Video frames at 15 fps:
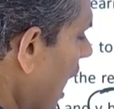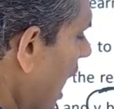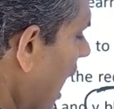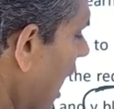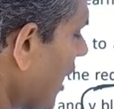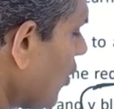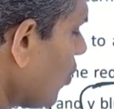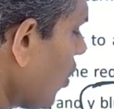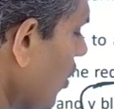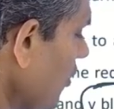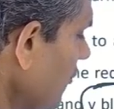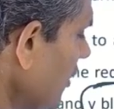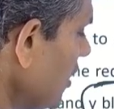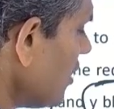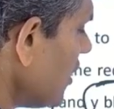are
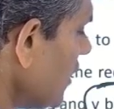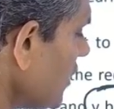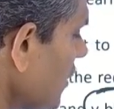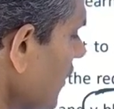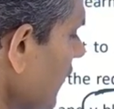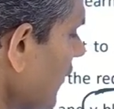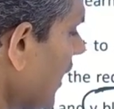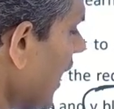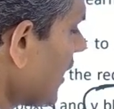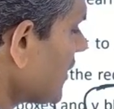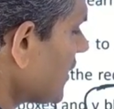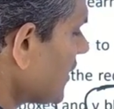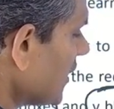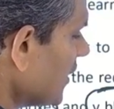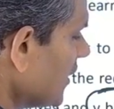coefficients of x
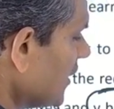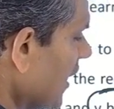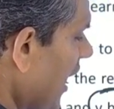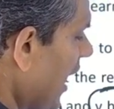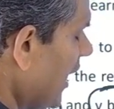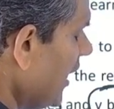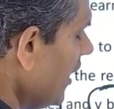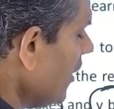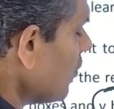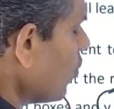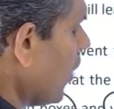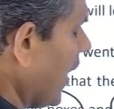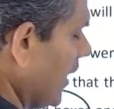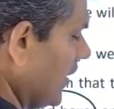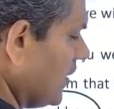and
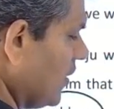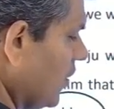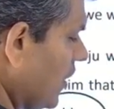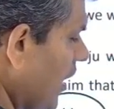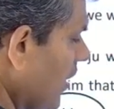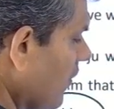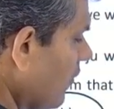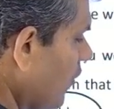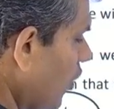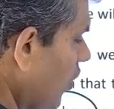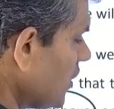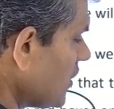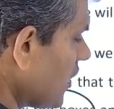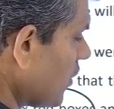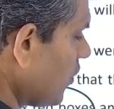y. Okay, 4
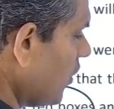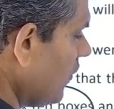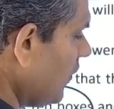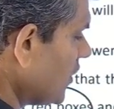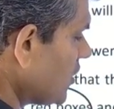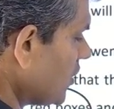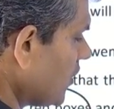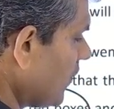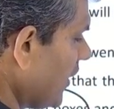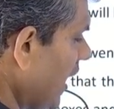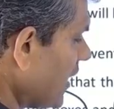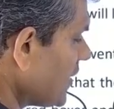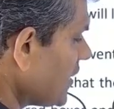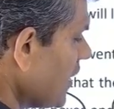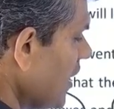is a coefficient of
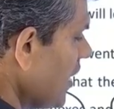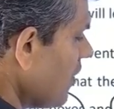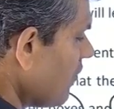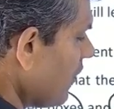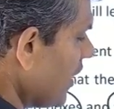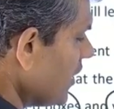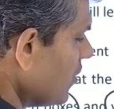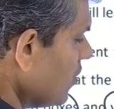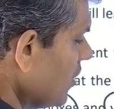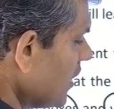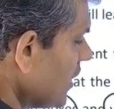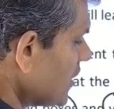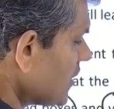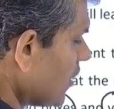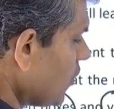x, 5
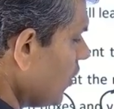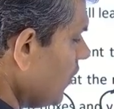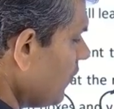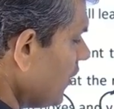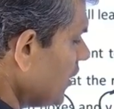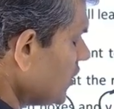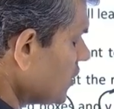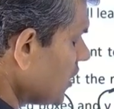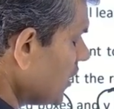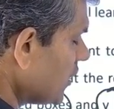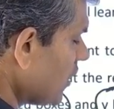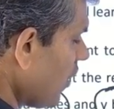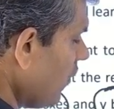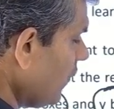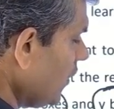is a coefficient
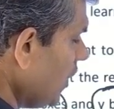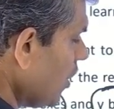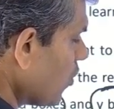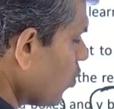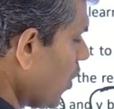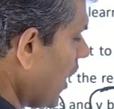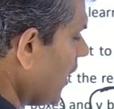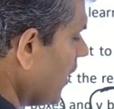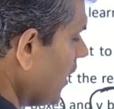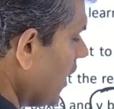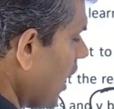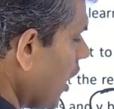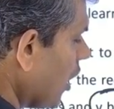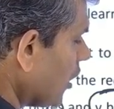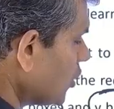of y.
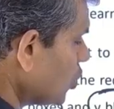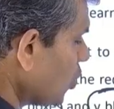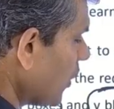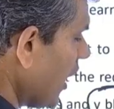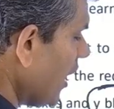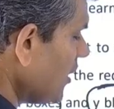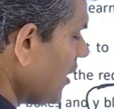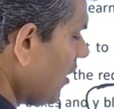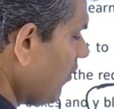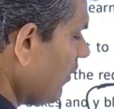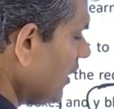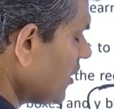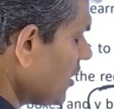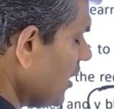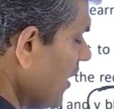Together
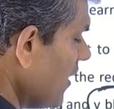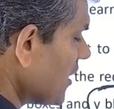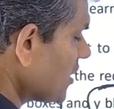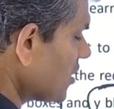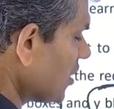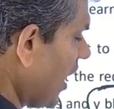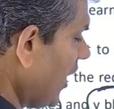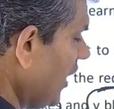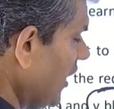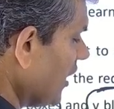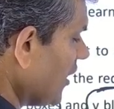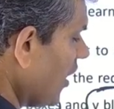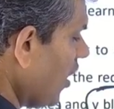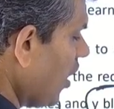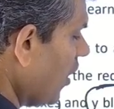with the sign
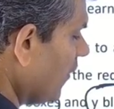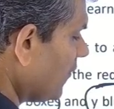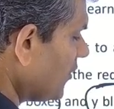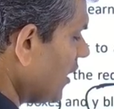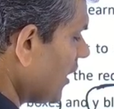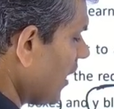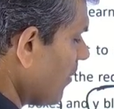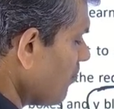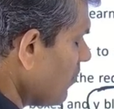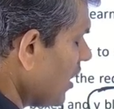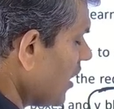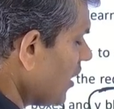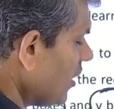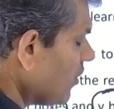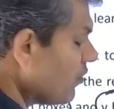of the number
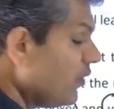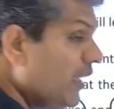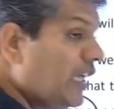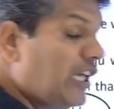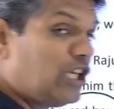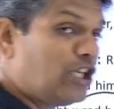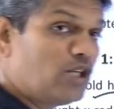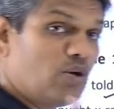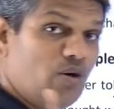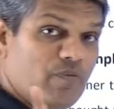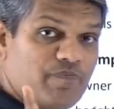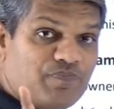we need to